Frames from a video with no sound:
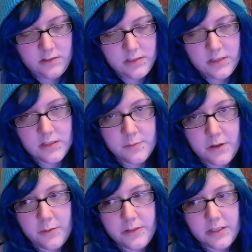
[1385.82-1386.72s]
this
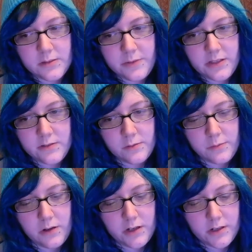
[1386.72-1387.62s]
probably expands with
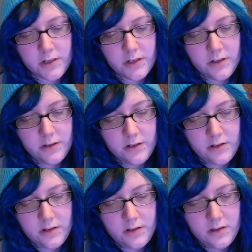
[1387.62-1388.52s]
water.
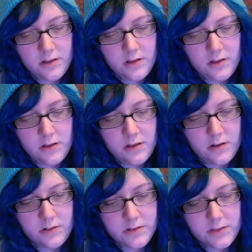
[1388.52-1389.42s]

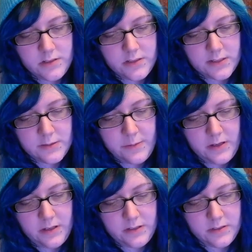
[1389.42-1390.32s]
Or is it just
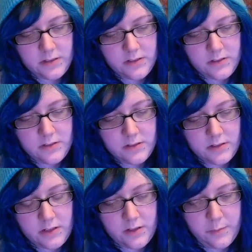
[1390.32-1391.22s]
expanding because I took
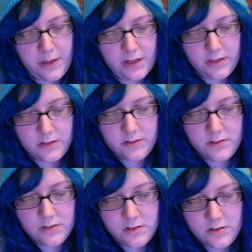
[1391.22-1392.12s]
it out of the package?